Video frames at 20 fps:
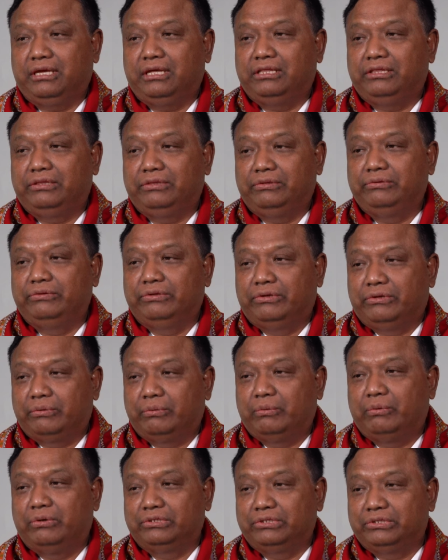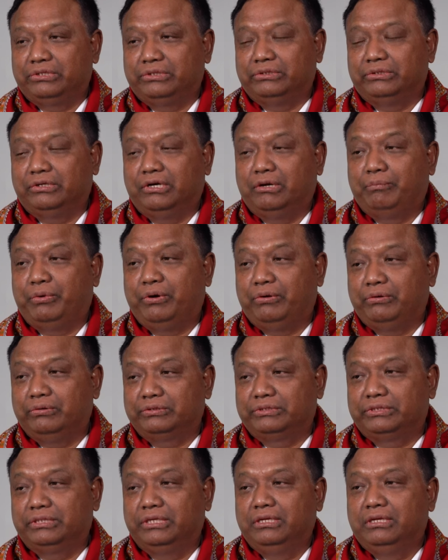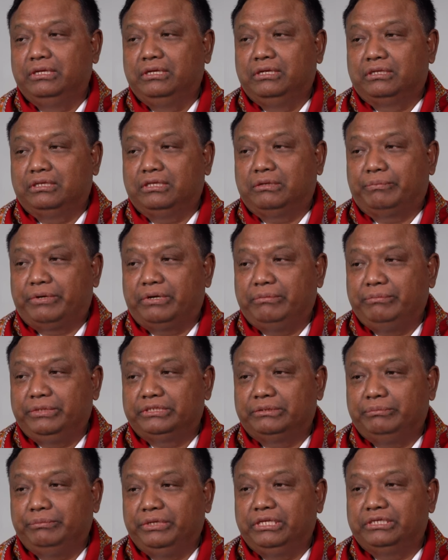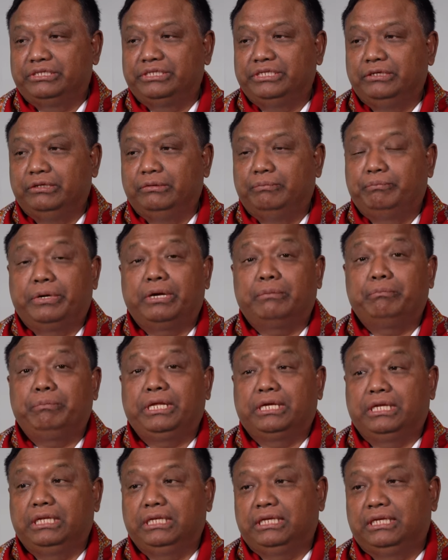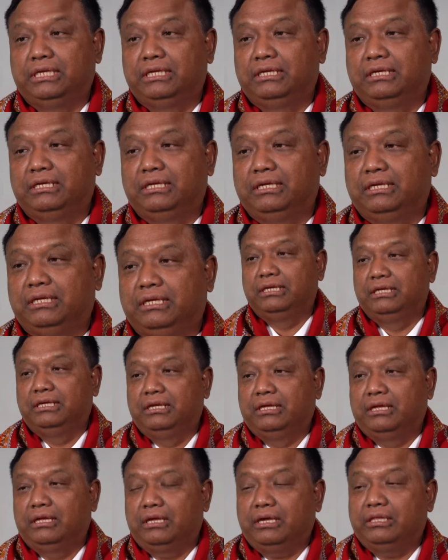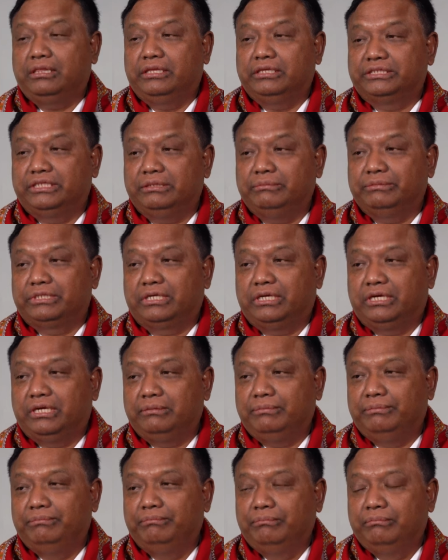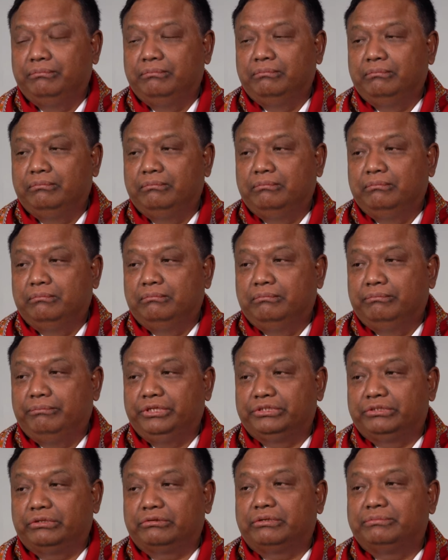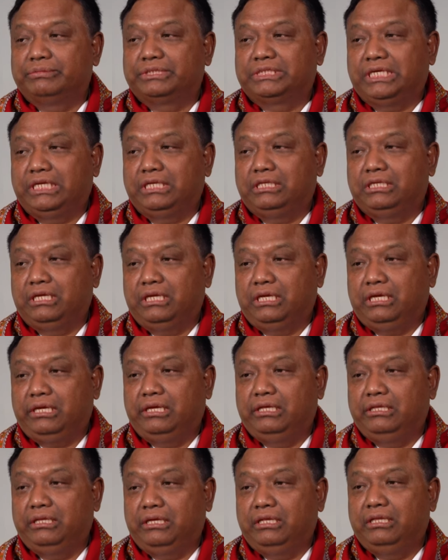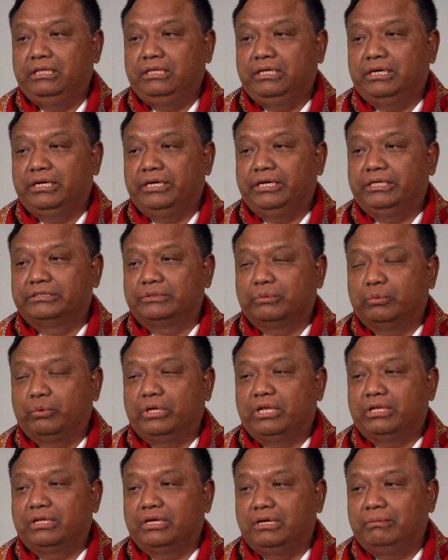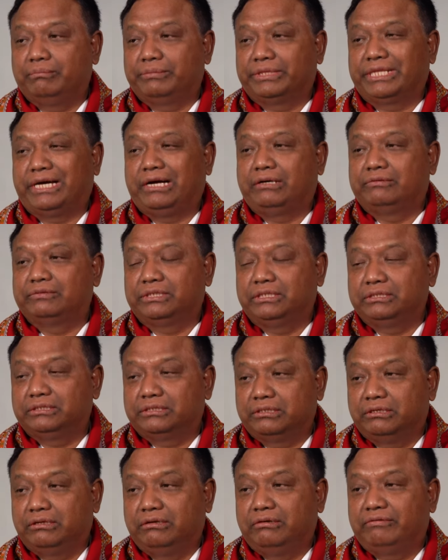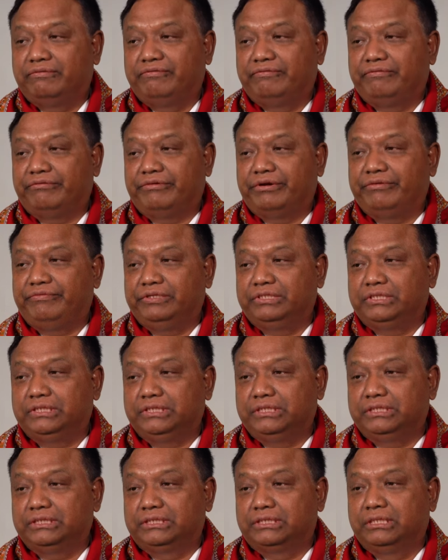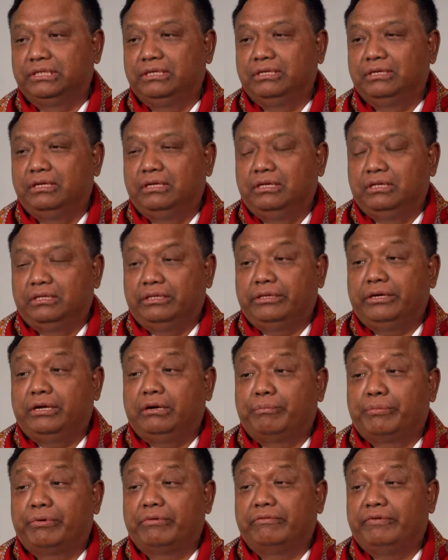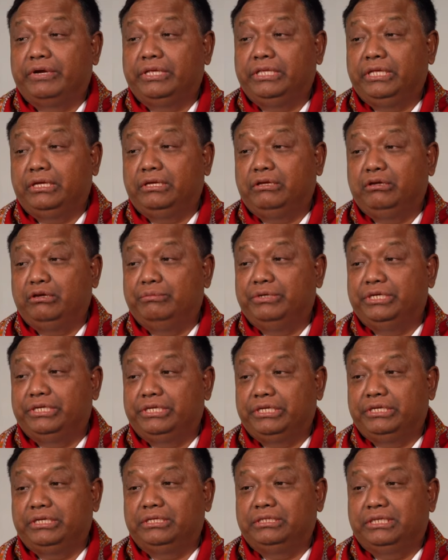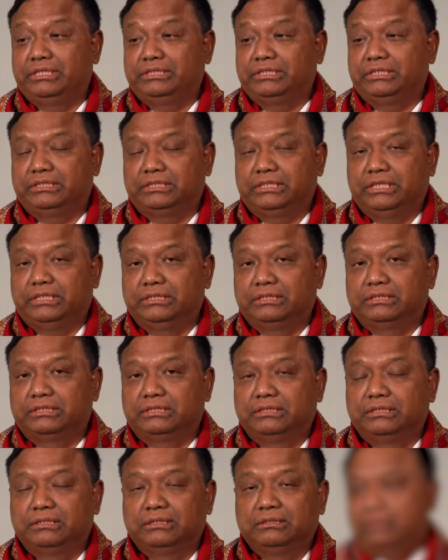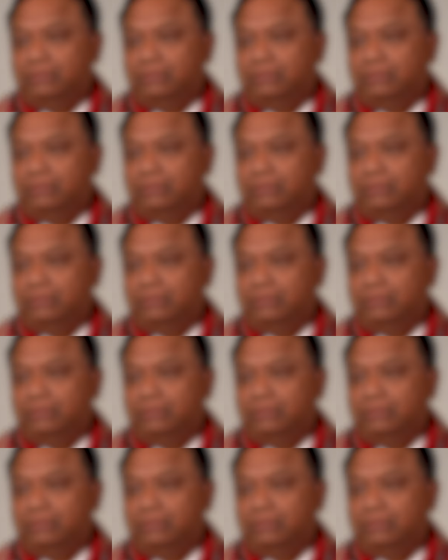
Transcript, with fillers: and do not want to oppose the Burmese military publicly. At the same time, Mizoram state in India has welcomed thousands of refugees that are providing humanitarian assistance.